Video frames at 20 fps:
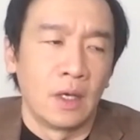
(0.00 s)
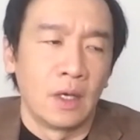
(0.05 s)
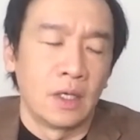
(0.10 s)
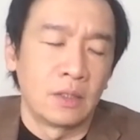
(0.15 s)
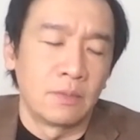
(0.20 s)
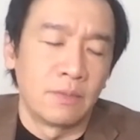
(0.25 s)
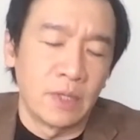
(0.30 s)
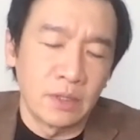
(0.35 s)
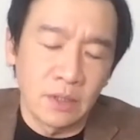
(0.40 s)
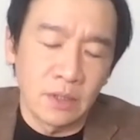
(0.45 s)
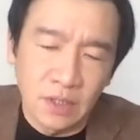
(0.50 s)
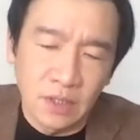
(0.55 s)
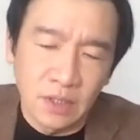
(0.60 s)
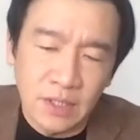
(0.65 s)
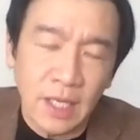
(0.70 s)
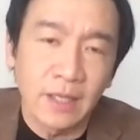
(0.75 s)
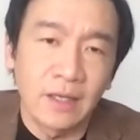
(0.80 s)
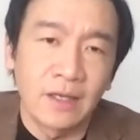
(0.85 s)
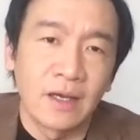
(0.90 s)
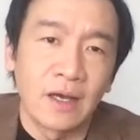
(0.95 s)
it depends on the
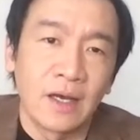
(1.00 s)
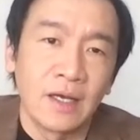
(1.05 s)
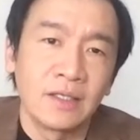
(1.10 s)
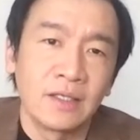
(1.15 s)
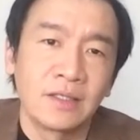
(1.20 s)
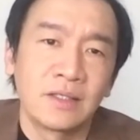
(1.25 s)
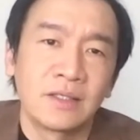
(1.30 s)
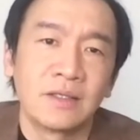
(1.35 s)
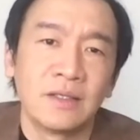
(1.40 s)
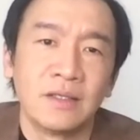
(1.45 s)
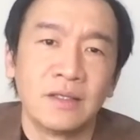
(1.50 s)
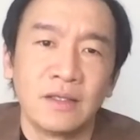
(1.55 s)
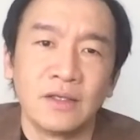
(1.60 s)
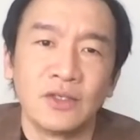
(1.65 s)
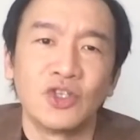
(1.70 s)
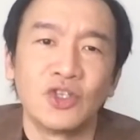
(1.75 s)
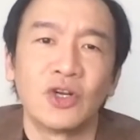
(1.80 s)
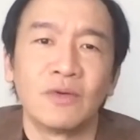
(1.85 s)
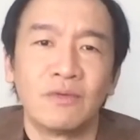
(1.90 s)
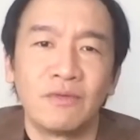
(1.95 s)
zeitgeist and the
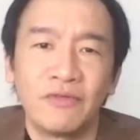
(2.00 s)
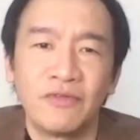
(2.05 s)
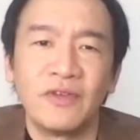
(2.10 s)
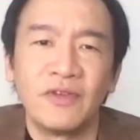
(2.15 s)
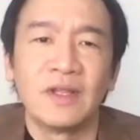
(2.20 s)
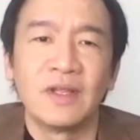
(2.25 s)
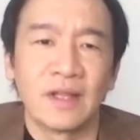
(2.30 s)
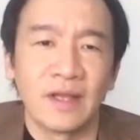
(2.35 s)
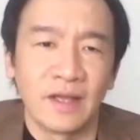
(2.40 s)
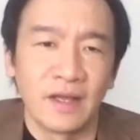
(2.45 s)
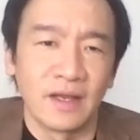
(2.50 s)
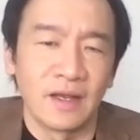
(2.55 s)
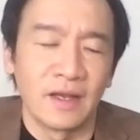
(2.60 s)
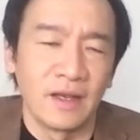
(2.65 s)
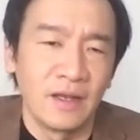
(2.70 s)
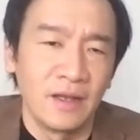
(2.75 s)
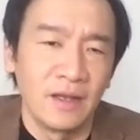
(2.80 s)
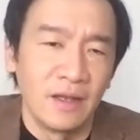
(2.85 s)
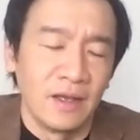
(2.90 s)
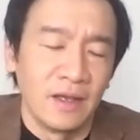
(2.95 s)
general feeling,
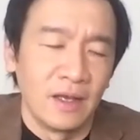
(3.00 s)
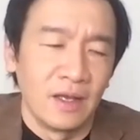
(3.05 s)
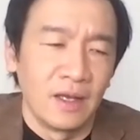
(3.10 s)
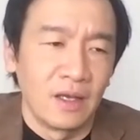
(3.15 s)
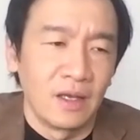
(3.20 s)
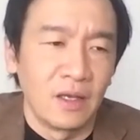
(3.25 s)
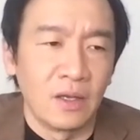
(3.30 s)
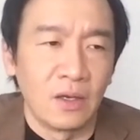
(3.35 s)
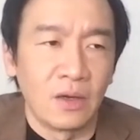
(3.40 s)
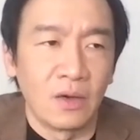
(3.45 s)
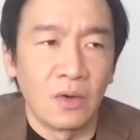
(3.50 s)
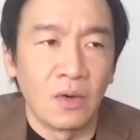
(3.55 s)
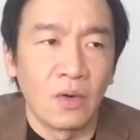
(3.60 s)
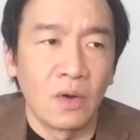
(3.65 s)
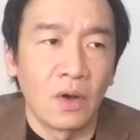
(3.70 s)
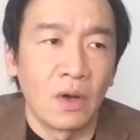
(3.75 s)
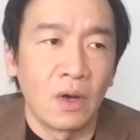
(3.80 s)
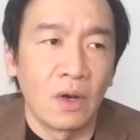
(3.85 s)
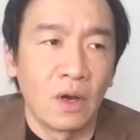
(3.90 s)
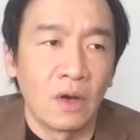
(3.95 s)
you know,
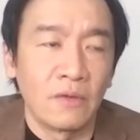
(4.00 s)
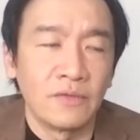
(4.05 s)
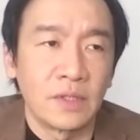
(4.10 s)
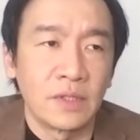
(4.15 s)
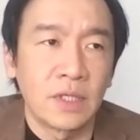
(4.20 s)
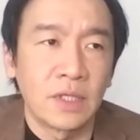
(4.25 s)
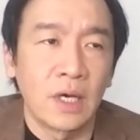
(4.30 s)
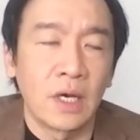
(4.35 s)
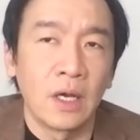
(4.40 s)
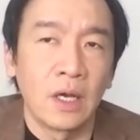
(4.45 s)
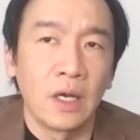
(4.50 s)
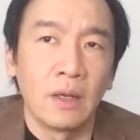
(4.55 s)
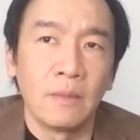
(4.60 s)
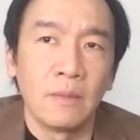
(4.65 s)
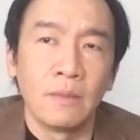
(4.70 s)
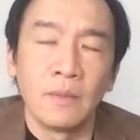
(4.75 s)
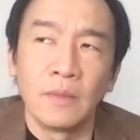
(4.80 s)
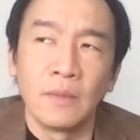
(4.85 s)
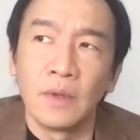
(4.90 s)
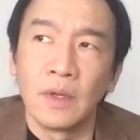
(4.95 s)
uh, of the
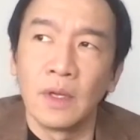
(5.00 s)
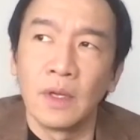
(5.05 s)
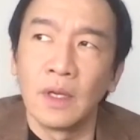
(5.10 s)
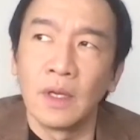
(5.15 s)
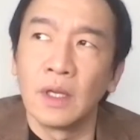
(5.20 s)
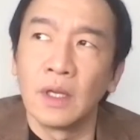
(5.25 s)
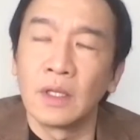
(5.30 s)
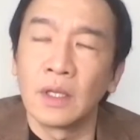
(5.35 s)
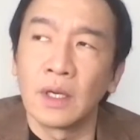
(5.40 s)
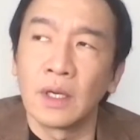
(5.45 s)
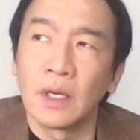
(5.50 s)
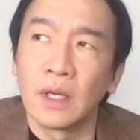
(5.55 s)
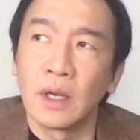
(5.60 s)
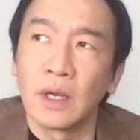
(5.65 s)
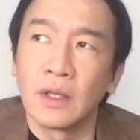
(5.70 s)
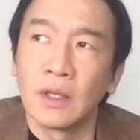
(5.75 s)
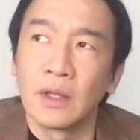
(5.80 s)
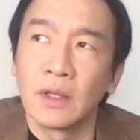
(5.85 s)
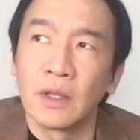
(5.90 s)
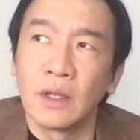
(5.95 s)
time. And I,
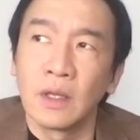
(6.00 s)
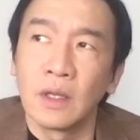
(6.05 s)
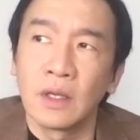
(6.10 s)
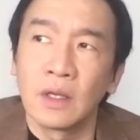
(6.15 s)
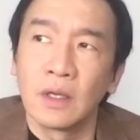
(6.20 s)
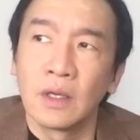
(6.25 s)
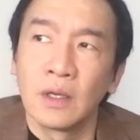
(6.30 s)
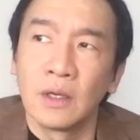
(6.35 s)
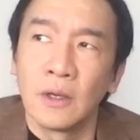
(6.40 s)
I think